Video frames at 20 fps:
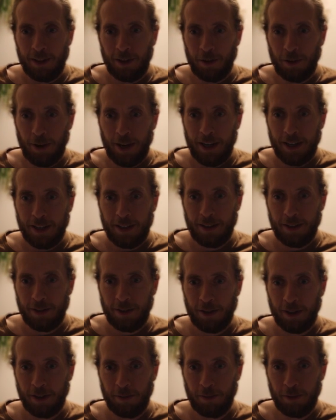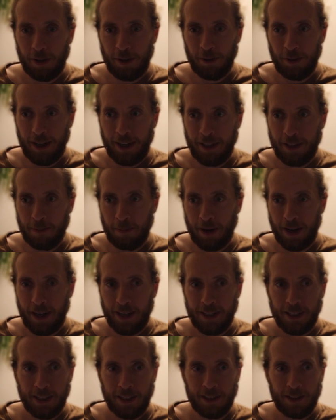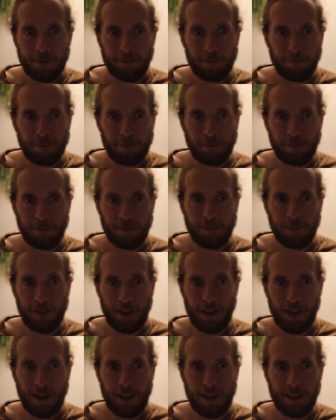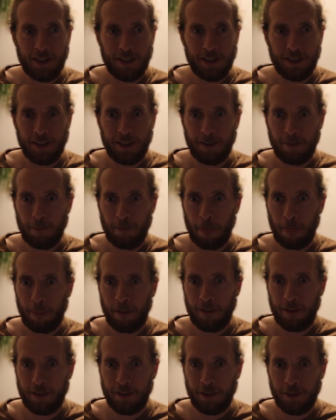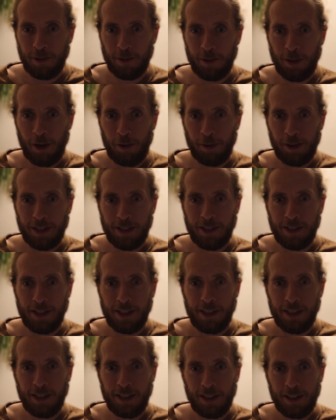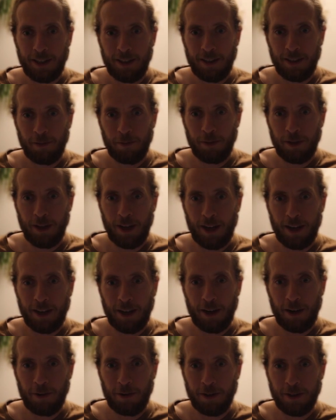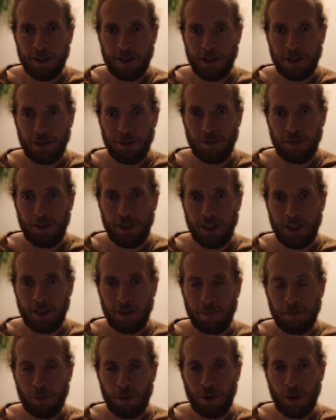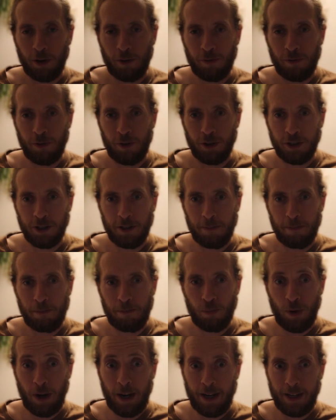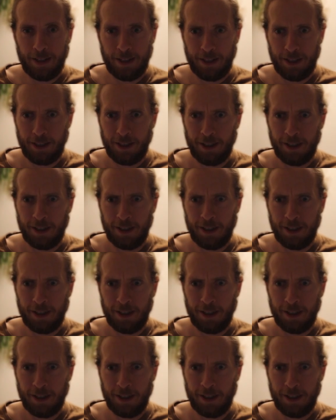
All right, we create the branch here, and so now we can see we are now on this feature product function branch.